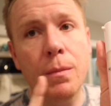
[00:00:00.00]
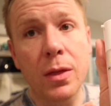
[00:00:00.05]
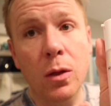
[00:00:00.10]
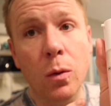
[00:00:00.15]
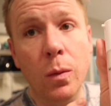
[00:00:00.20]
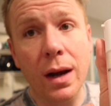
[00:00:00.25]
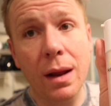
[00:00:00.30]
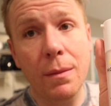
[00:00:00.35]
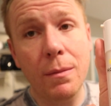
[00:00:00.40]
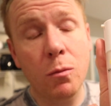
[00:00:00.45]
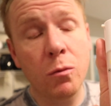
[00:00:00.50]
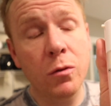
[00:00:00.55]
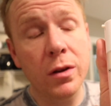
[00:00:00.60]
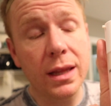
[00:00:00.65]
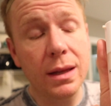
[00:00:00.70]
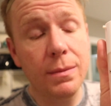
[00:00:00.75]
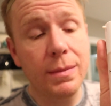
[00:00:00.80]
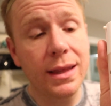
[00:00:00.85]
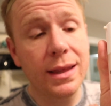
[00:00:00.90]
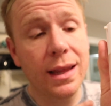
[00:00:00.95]
But the one I've
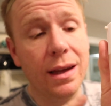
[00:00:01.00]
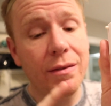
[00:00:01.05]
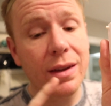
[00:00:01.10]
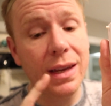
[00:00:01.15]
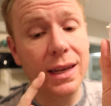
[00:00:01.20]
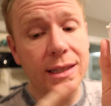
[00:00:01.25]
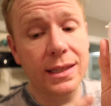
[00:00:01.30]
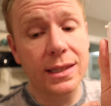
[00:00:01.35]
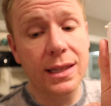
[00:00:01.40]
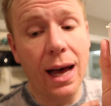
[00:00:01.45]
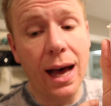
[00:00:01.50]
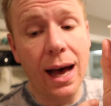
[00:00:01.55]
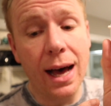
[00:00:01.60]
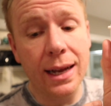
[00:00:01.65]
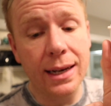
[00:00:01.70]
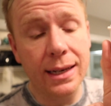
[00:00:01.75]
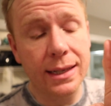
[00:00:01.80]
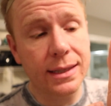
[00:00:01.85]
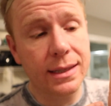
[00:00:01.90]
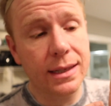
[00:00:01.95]
really been loving is the
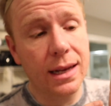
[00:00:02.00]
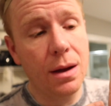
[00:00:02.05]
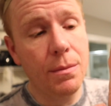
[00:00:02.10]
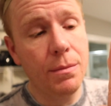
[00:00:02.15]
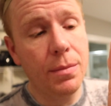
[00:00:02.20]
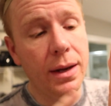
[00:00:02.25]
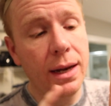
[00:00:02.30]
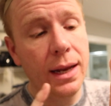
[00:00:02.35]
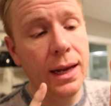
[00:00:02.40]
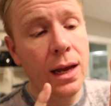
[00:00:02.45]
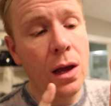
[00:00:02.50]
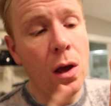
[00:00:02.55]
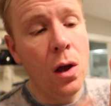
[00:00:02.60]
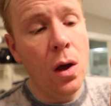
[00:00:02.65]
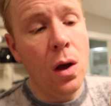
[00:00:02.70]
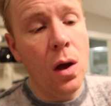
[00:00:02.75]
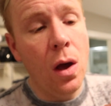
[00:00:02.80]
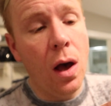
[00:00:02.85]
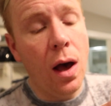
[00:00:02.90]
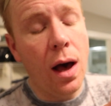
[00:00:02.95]
Honest Company
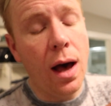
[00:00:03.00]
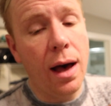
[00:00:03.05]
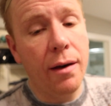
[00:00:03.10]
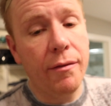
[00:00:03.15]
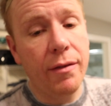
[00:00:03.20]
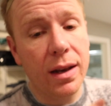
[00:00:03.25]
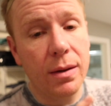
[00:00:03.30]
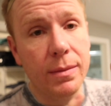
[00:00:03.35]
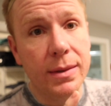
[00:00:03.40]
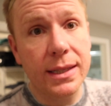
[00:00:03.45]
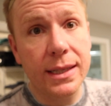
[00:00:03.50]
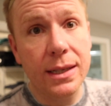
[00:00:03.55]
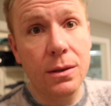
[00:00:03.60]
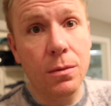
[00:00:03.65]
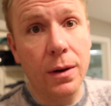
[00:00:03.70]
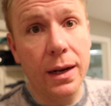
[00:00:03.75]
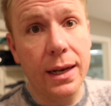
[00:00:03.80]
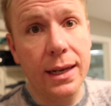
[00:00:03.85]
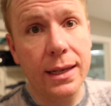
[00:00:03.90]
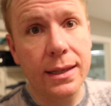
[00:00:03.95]
Vitamin C
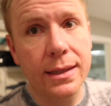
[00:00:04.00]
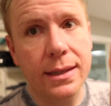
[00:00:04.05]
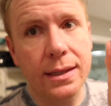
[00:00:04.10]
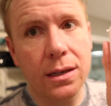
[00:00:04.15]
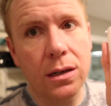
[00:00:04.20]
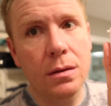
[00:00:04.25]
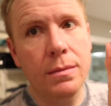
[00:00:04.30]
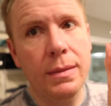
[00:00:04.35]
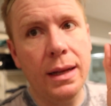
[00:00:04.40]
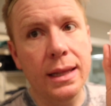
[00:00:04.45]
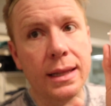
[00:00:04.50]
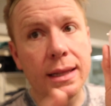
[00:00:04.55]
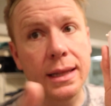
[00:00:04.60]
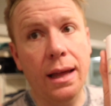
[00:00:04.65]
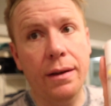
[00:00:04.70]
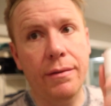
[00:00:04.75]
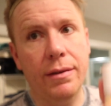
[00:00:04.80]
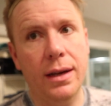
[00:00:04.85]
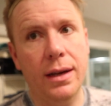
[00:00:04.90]
Radiance Serum, love